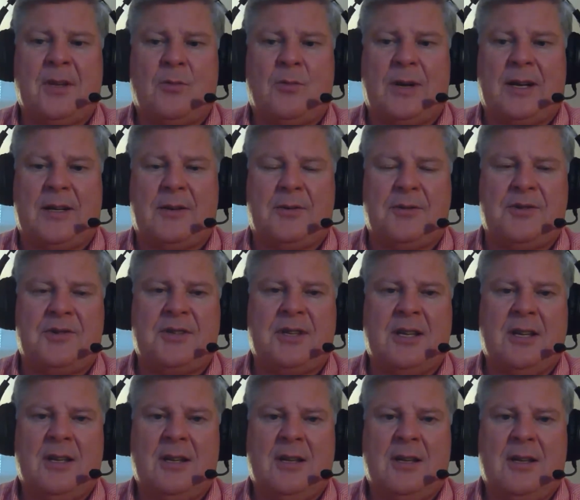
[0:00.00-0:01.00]
records.
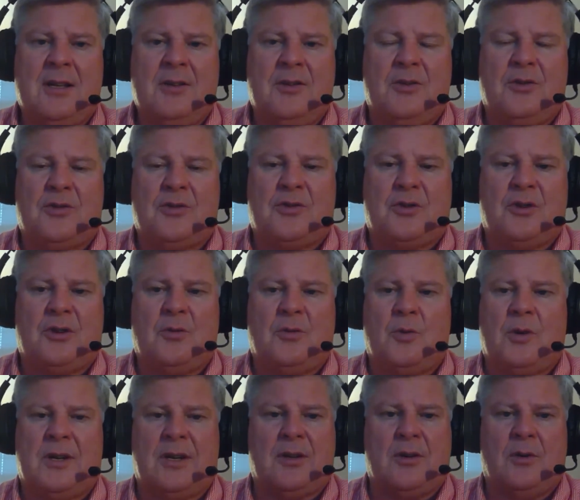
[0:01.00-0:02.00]
You certainly
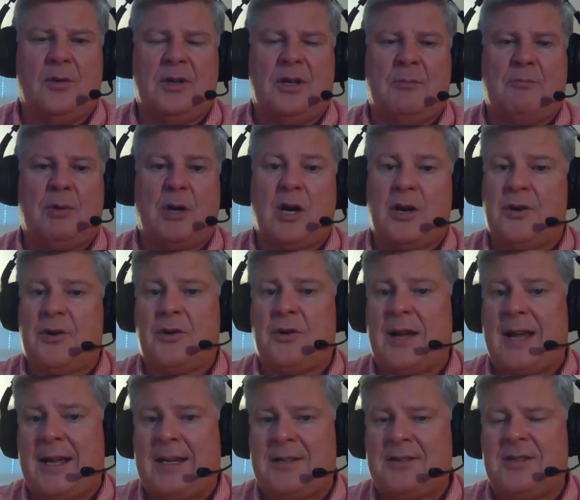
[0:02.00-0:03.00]
want to go into Partner
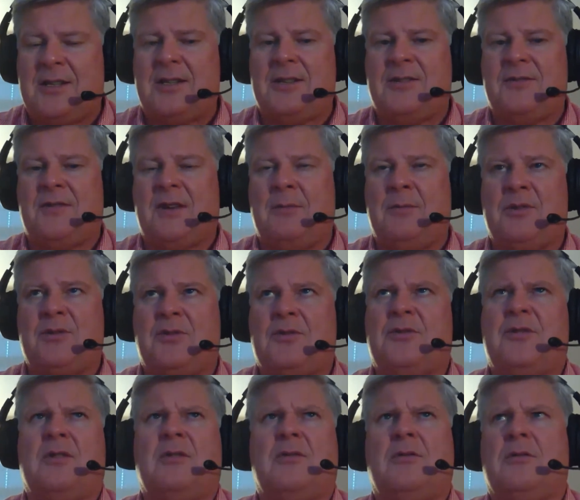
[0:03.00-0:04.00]
Access,
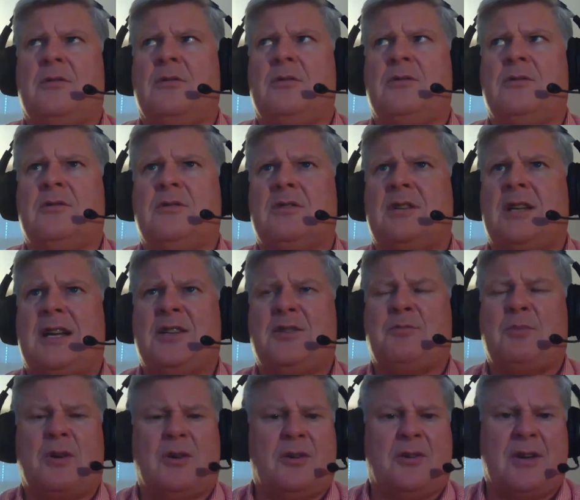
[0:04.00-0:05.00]

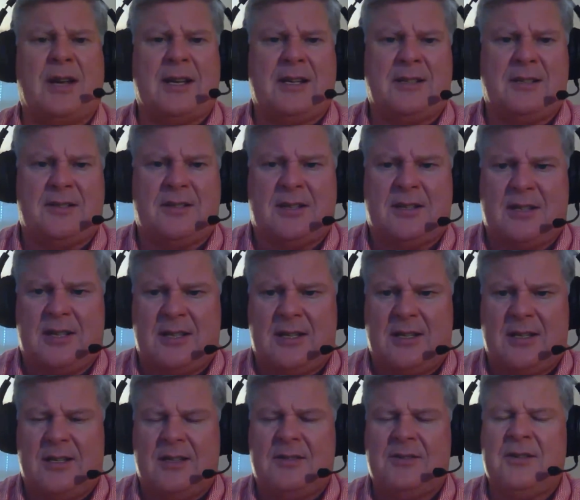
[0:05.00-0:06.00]
FamilySearch.org/Partner Access, I think
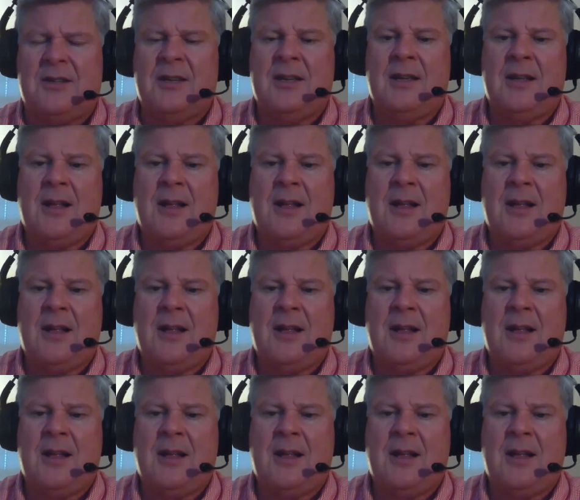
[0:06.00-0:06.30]
it is,